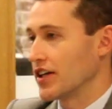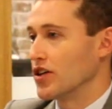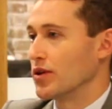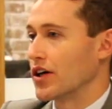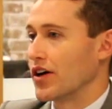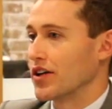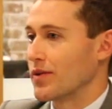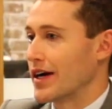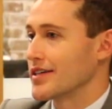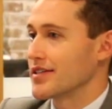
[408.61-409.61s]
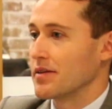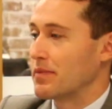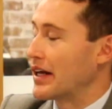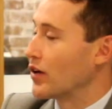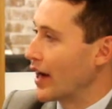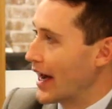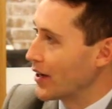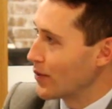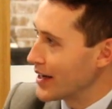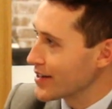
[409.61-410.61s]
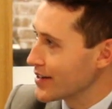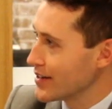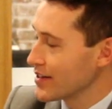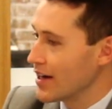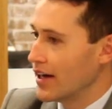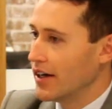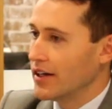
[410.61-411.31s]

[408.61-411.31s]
and you were going to the races and betting on 8 races.